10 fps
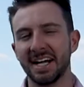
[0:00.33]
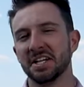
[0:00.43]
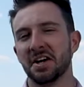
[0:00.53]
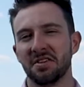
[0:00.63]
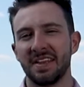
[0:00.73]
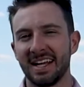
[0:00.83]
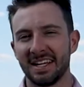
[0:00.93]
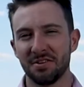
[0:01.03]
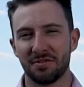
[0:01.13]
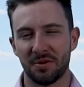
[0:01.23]
Hello,
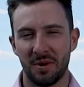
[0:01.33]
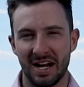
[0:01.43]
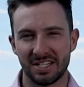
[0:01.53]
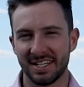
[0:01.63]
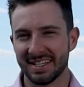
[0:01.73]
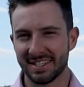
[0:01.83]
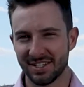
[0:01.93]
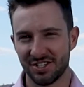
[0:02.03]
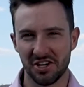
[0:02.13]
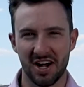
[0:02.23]
thank you for watching.
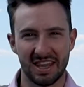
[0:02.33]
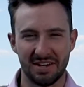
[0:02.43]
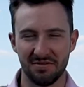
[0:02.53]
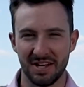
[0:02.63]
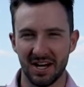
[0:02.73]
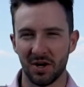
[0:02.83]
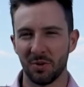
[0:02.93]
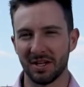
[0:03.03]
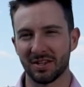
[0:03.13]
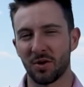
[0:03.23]
This is Jonathan Viero
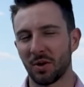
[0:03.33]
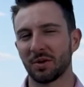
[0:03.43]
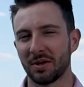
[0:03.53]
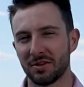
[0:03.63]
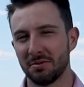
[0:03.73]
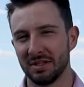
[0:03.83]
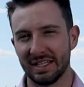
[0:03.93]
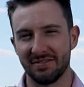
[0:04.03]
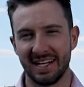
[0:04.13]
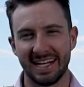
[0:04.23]
with Corcoran
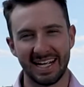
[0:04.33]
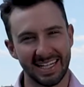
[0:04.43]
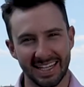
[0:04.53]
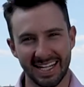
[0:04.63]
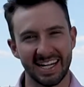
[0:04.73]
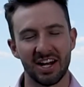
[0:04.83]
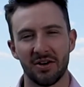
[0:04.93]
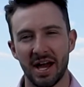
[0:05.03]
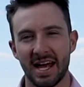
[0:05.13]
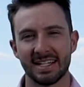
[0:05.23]
Global Living in Lake
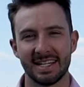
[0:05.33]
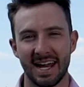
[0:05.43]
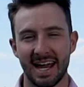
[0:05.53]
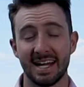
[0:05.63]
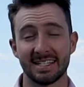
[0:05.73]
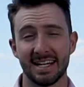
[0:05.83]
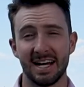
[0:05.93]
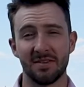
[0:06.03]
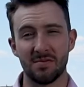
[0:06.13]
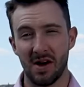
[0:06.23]
Arrowhead, and
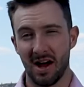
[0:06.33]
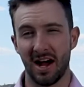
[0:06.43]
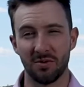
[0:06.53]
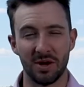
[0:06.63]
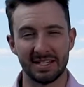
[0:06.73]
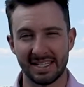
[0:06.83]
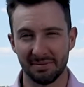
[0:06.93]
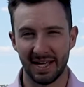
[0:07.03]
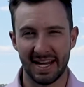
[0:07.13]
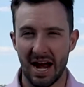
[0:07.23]
uh, I run
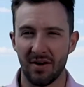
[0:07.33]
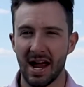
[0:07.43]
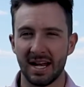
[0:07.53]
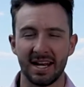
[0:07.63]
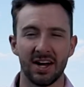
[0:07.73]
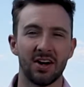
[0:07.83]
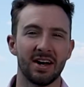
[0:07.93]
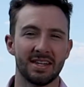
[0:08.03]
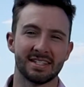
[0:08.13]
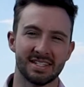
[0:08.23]
Team Lake Arrowhead
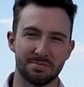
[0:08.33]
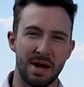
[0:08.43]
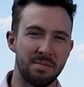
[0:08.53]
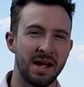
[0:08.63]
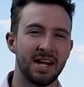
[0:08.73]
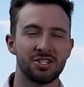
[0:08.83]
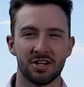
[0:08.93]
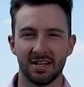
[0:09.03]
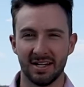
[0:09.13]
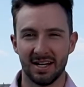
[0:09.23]
here. This is my page.